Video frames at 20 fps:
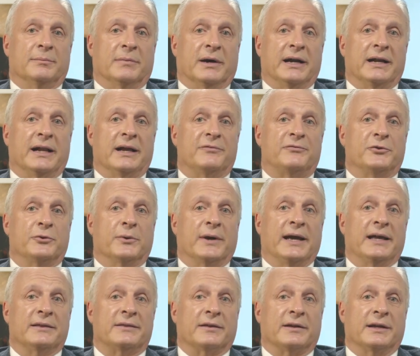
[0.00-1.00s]
My nephew
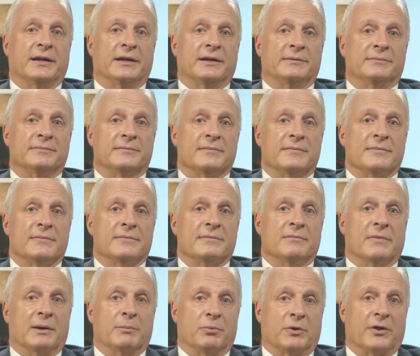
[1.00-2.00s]
Anthony,
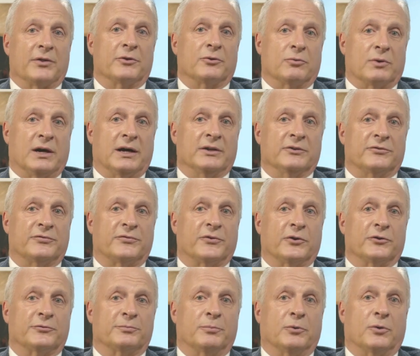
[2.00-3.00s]
my brother Ron's
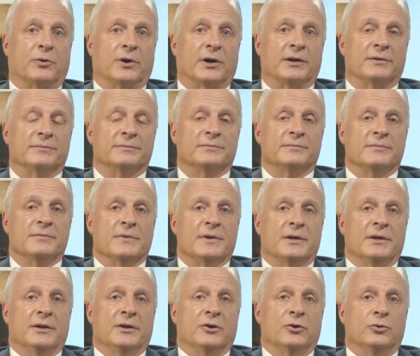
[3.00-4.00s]
firstborn,
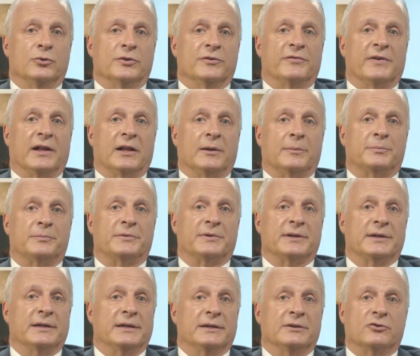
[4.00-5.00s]
who
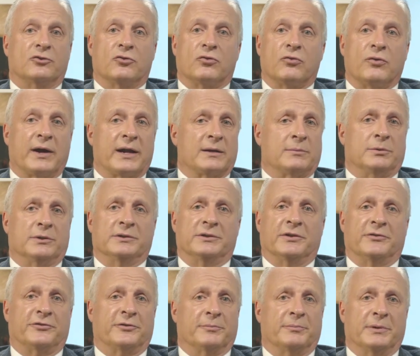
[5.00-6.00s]
developed incredible
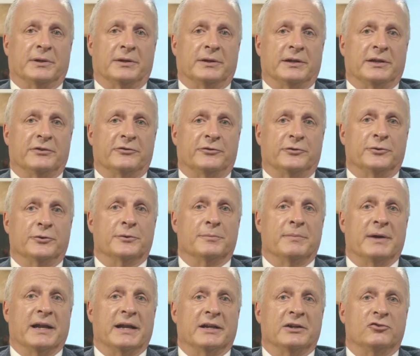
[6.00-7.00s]
disabilities due to
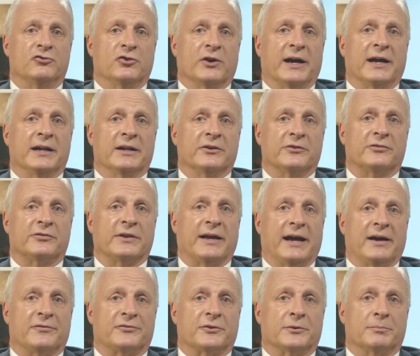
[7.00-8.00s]
meningitis
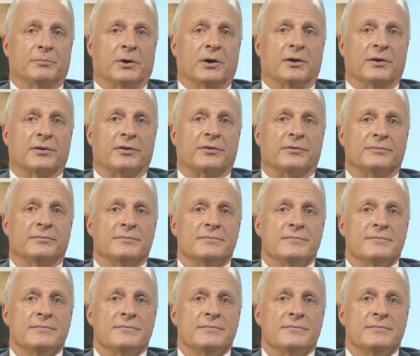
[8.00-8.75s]
after birth,